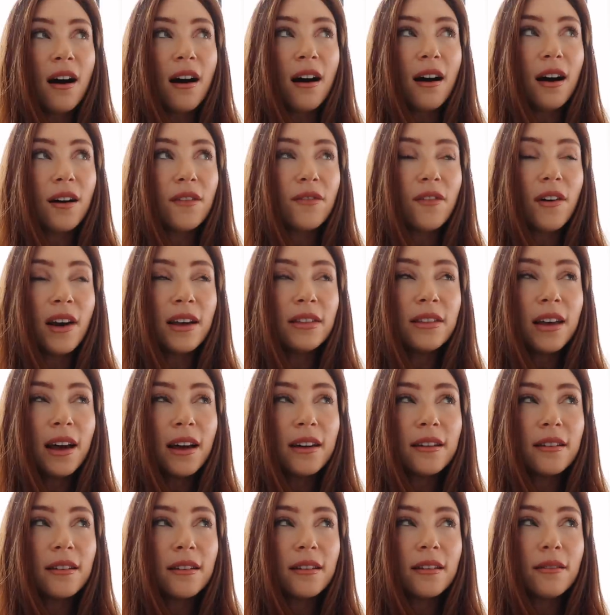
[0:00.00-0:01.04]
I find
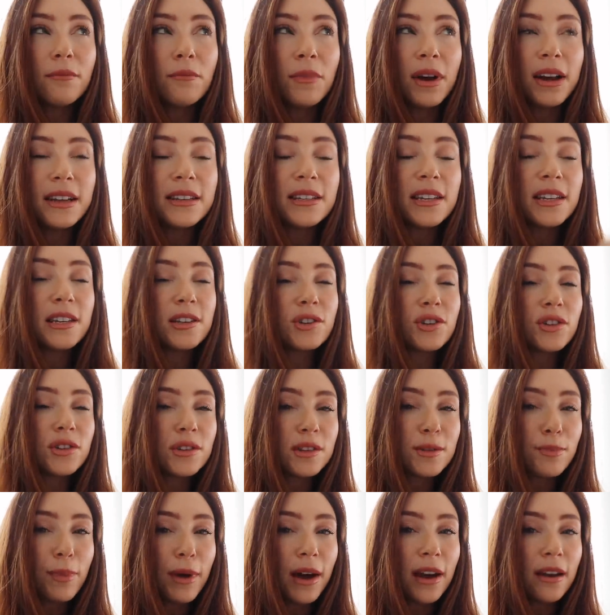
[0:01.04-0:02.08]
that my
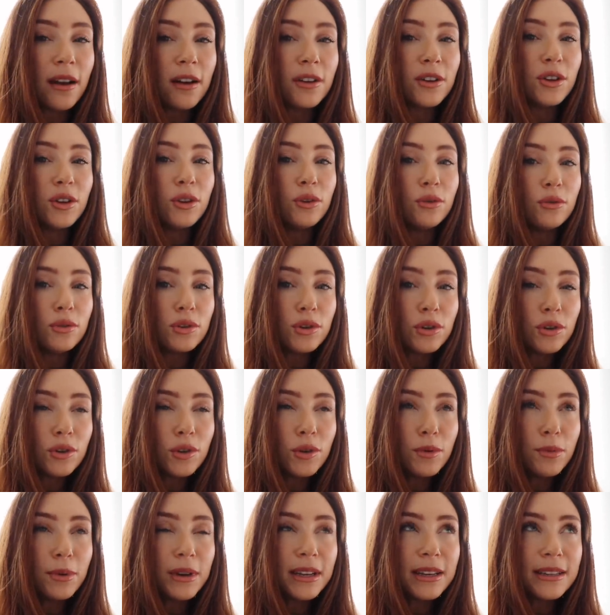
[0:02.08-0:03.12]
attention span on
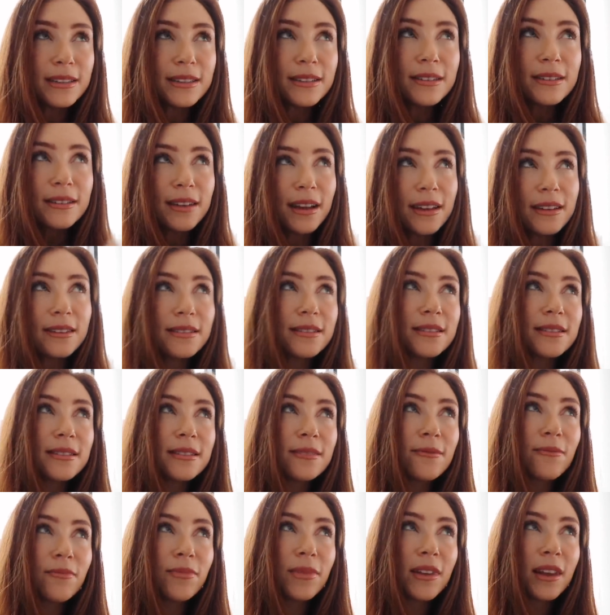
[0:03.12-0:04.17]
YouTube isn't as
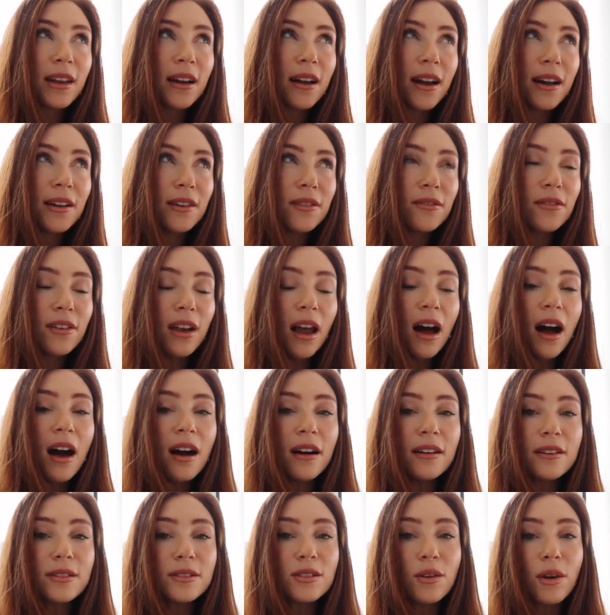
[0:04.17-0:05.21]
kind of
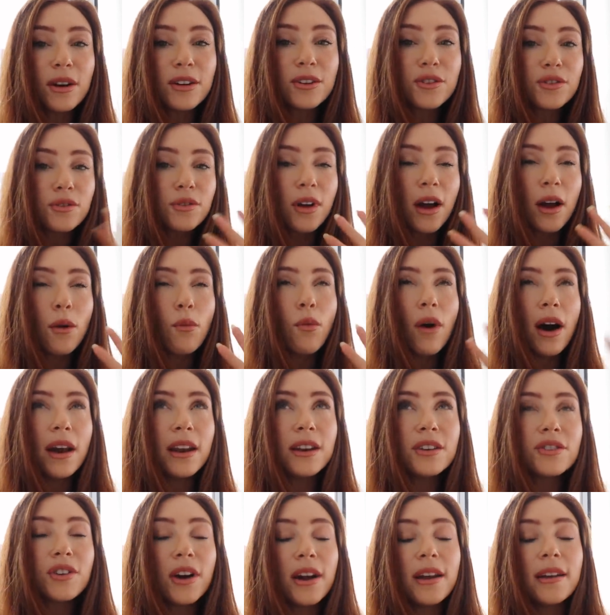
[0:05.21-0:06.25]
long. So I
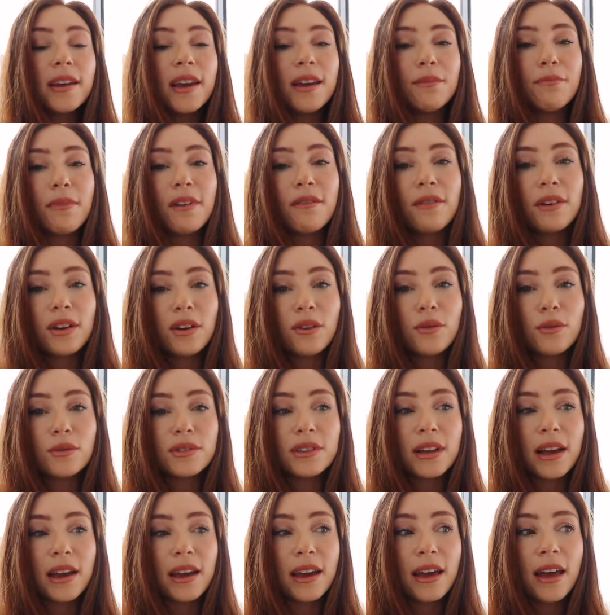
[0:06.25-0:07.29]
wanna try and keep my
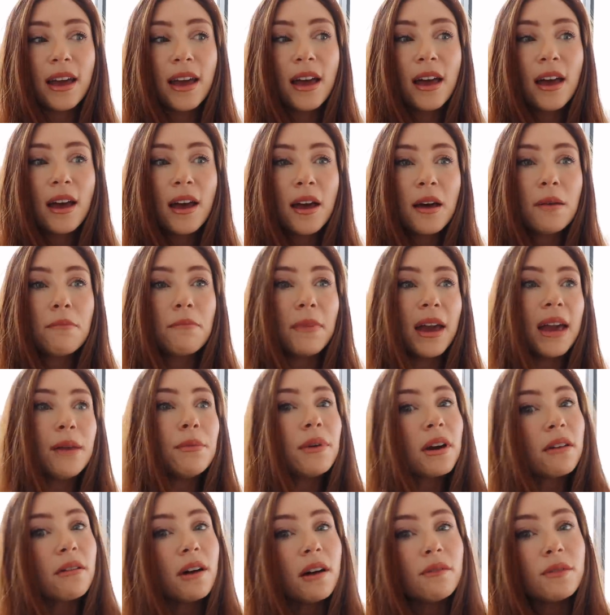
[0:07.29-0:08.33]
videos like
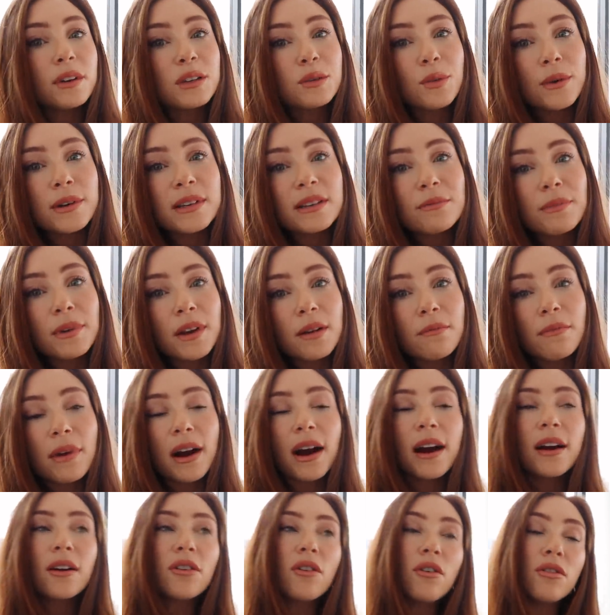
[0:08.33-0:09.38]
maybe around the 20 minute
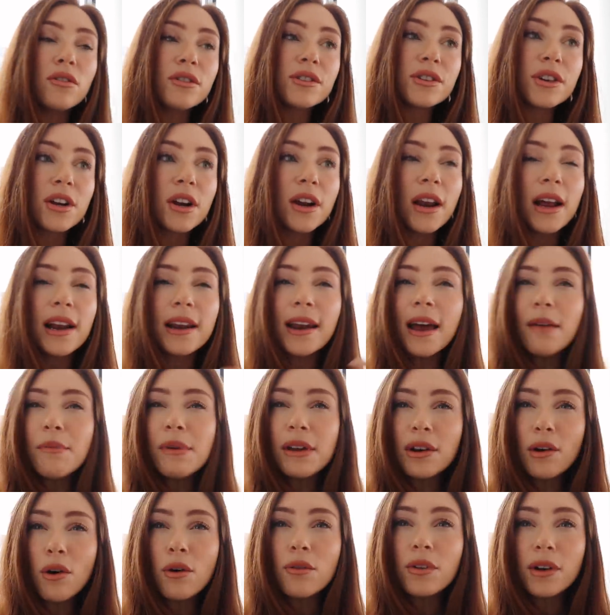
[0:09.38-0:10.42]
mark under. Like, let
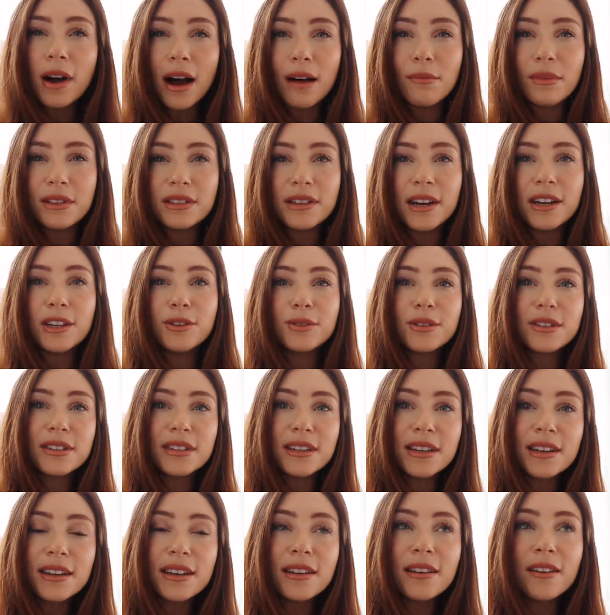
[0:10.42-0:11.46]
me know in the comments, are you
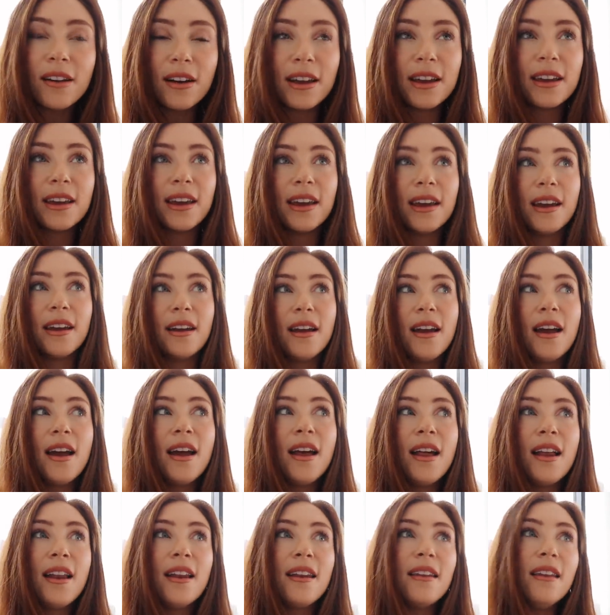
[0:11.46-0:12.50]
still liking
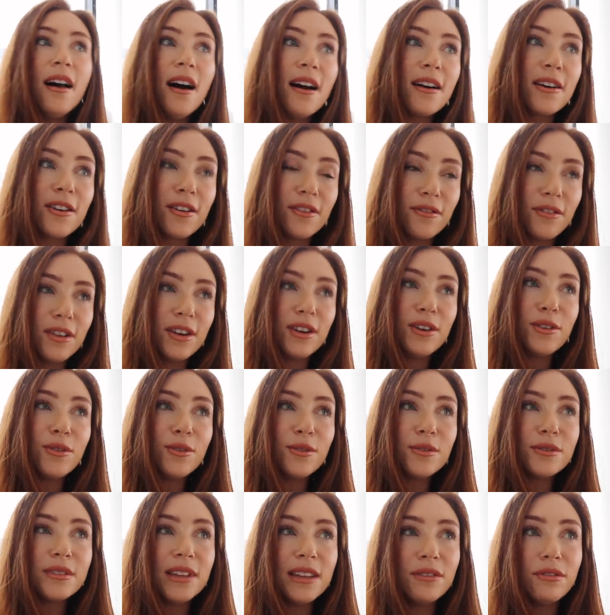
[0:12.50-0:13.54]
longer
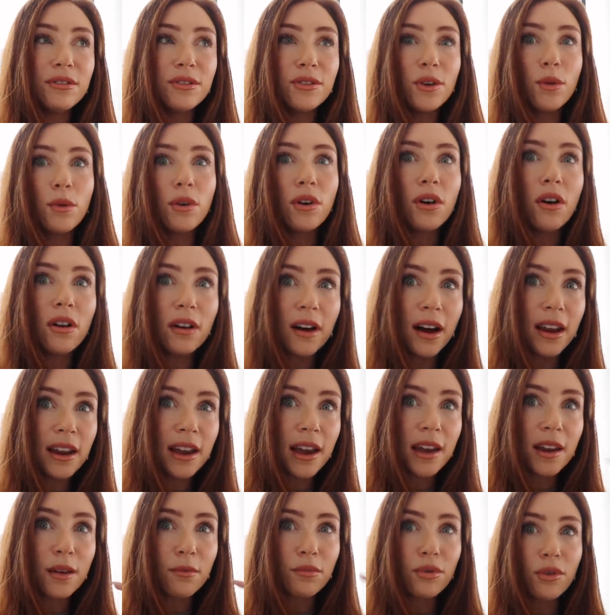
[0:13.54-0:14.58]
videos, even though we're all kind
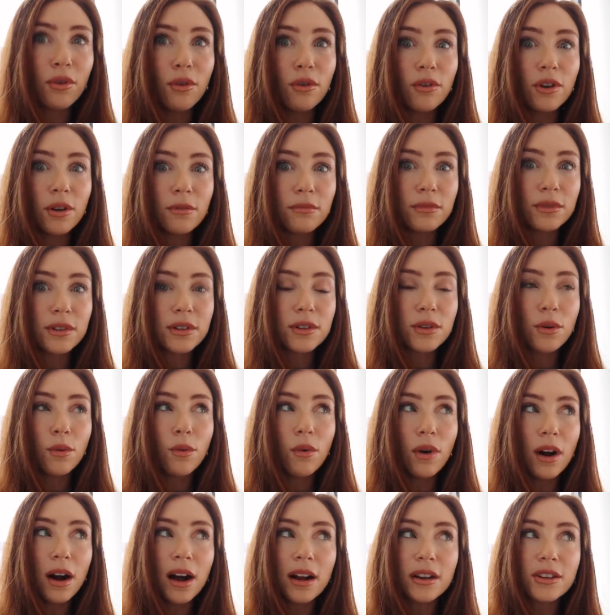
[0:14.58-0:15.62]
of getting programmed to
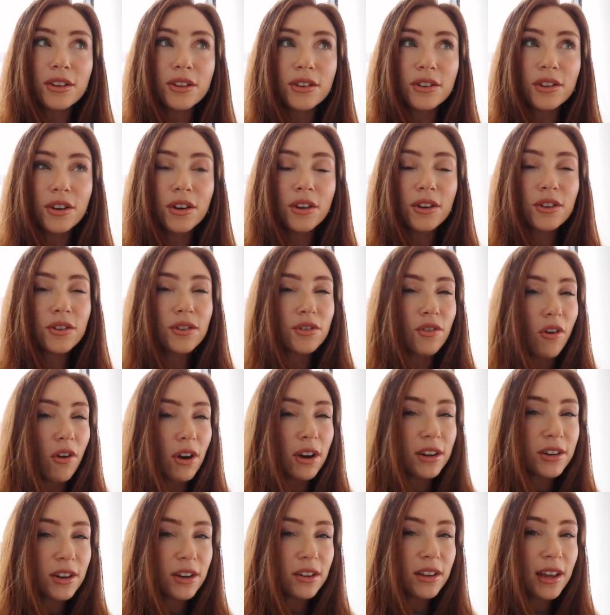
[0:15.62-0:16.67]
watch
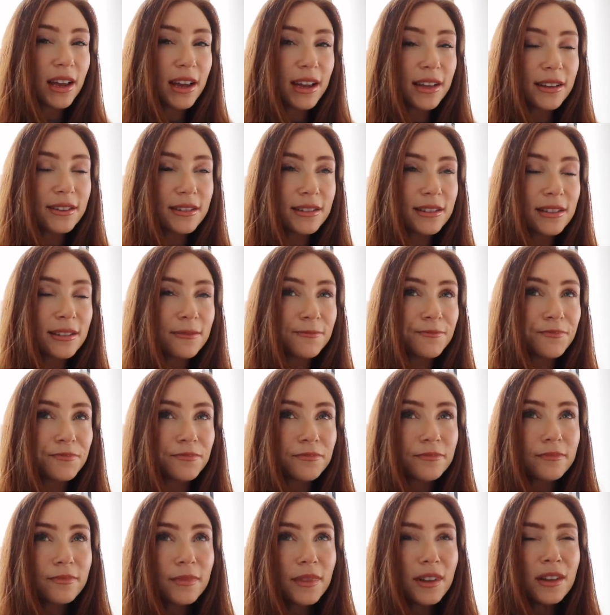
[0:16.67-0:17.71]
shorter things?
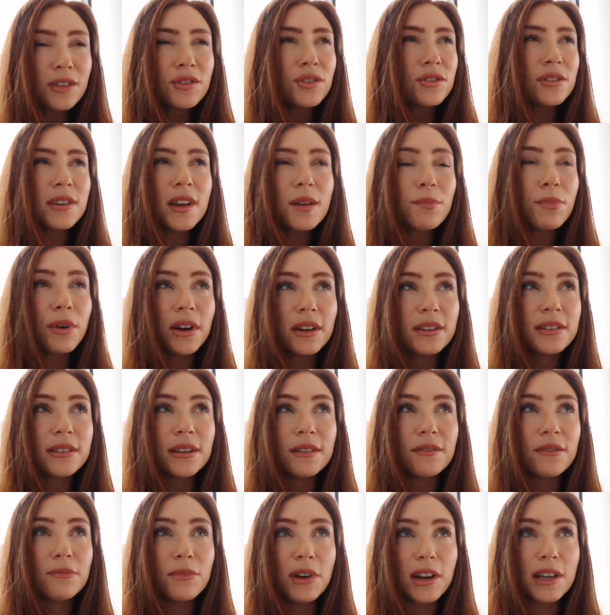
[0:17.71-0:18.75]
Just like
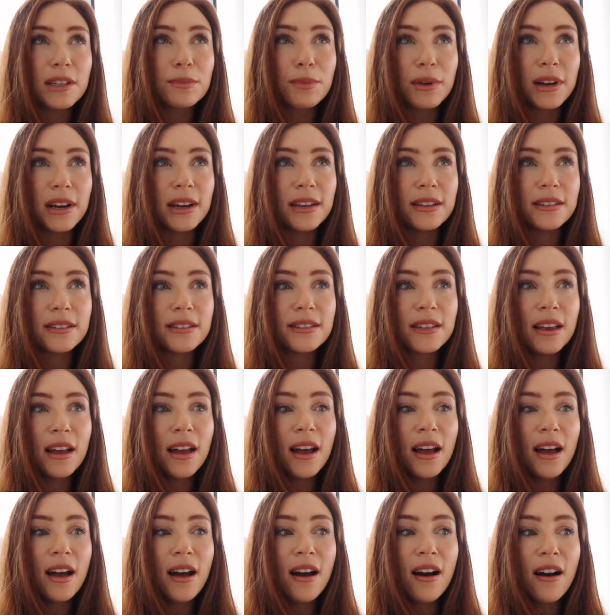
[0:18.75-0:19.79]
personally from my experience,
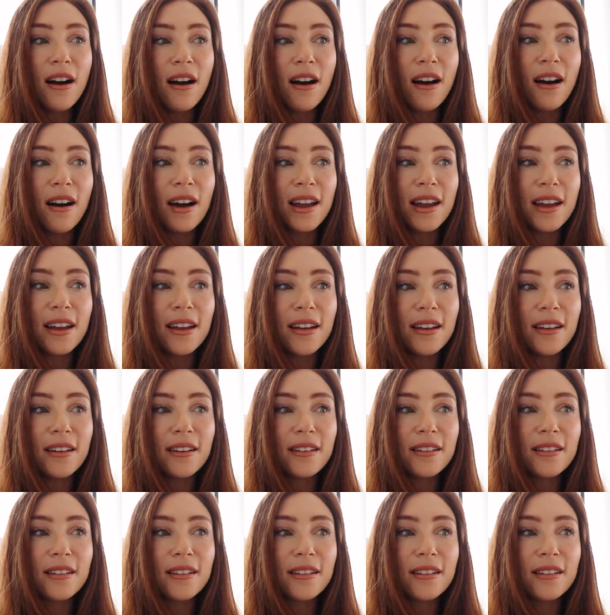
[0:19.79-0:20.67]
I